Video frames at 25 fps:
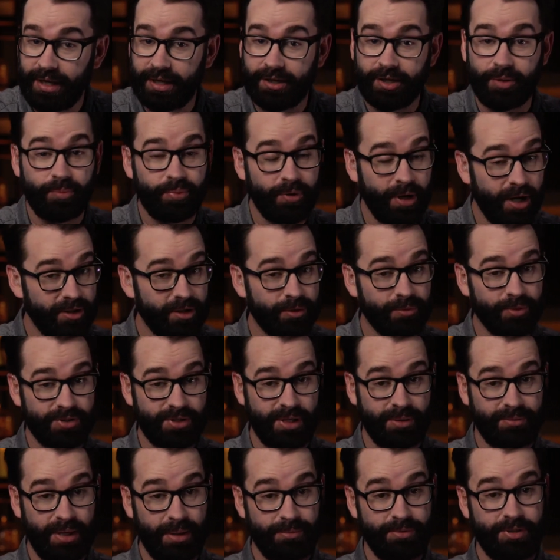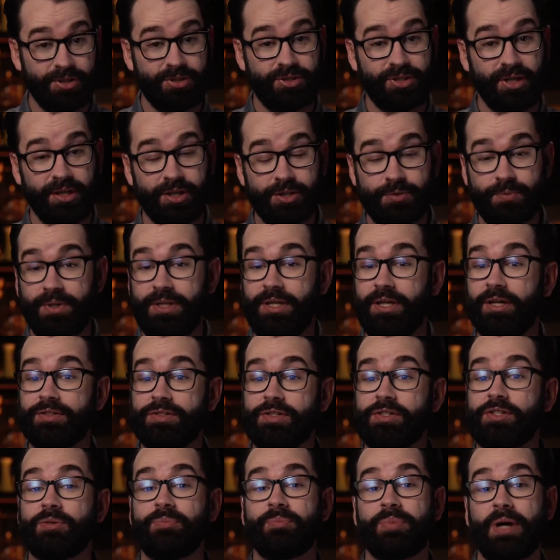and her brother will sometimes get jealous when he
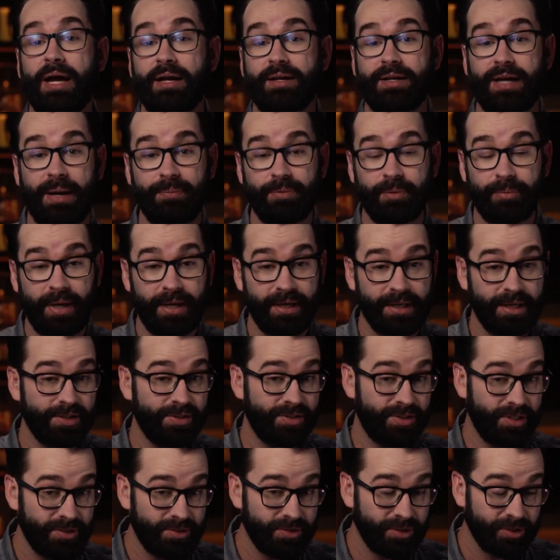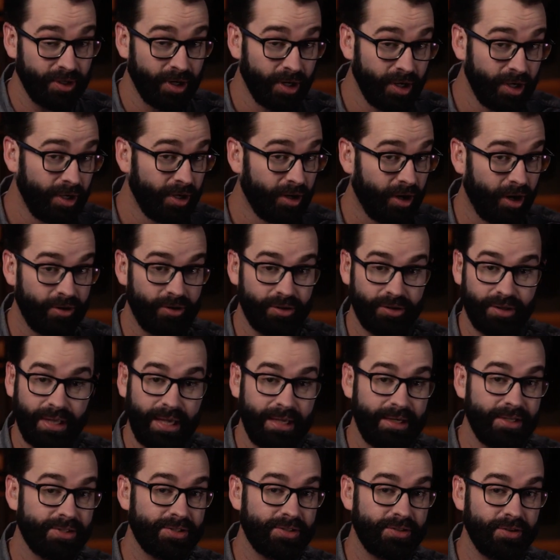hears us complimenting his sister on her
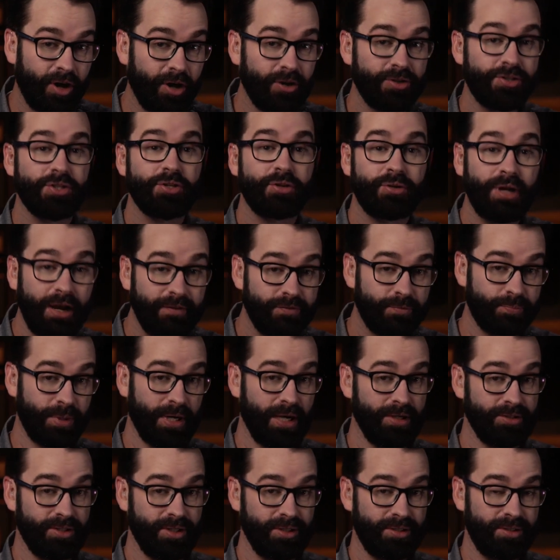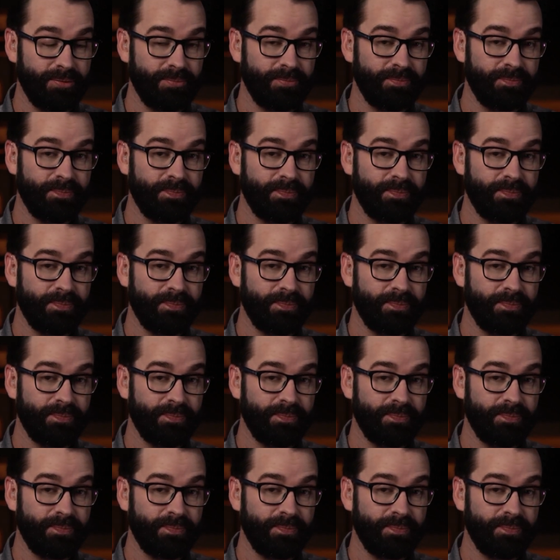latest arts and crafts project.